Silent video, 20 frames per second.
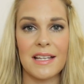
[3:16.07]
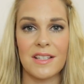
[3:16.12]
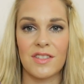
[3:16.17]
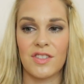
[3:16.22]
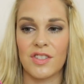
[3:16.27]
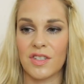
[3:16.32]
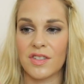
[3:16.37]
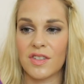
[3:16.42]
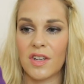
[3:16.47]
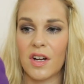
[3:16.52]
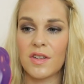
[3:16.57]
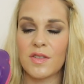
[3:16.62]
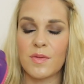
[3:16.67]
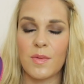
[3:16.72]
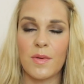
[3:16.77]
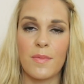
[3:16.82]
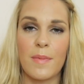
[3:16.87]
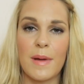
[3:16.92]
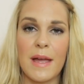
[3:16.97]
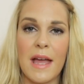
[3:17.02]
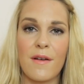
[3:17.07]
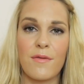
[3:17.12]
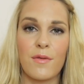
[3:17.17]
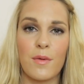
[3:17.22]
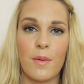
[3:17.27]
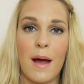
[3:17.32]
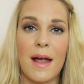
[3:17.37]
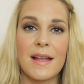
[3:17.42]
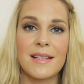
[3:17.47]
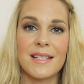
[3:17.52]
It just goes with me
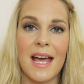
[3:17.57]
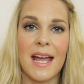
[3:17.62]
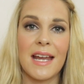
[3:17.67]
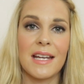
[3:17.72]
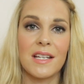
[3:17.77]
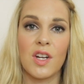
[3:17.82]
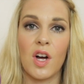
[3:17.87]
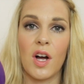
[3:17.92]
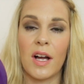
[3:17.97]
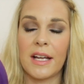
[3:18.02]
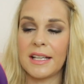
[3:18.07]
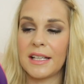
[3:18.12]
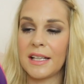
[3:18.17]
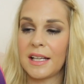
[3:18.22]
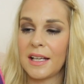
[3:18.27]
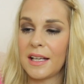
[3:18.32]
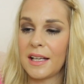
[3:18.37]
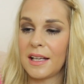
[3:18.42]
everywhere, day, night.